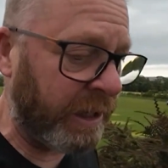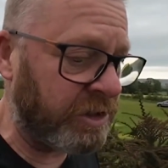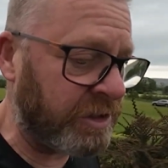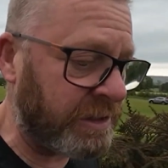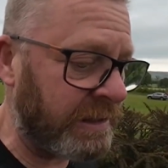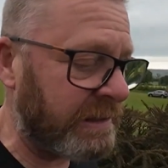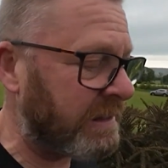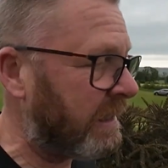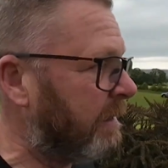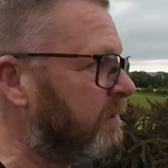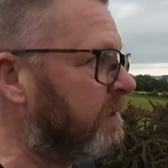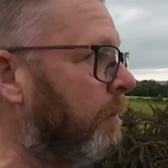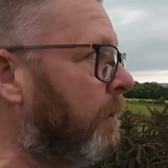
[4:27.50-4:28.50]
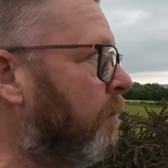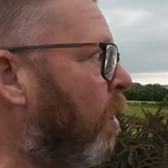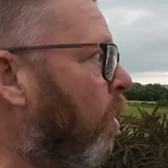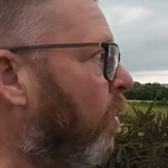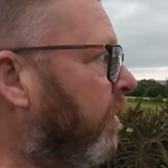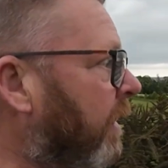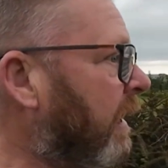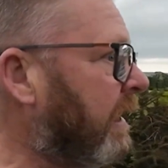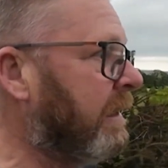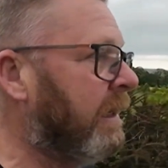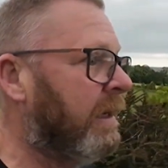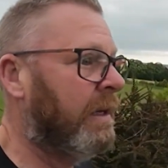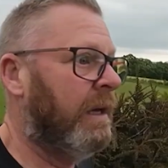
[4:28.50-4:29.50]
pitched seems to be more
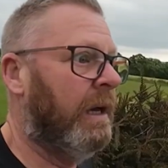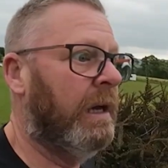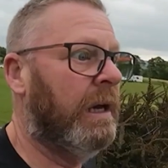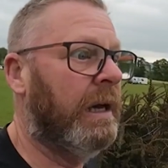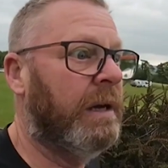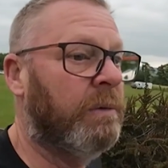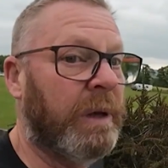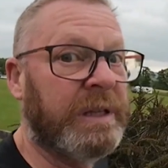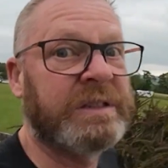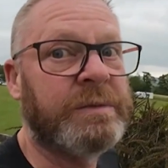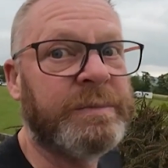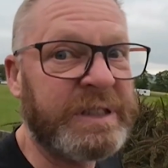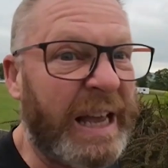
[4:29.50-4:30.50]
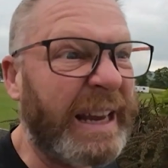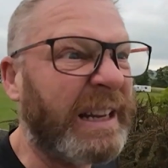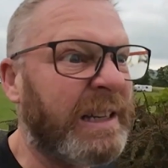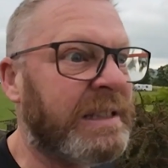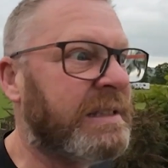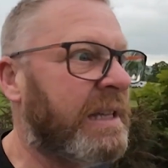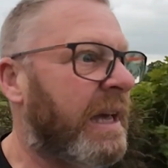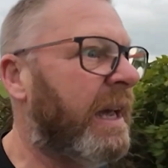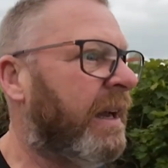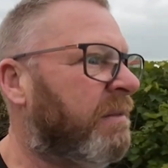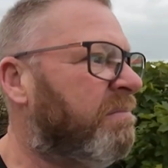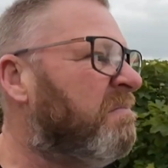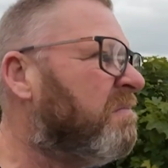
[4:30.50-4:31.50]
the there's some cyclists there,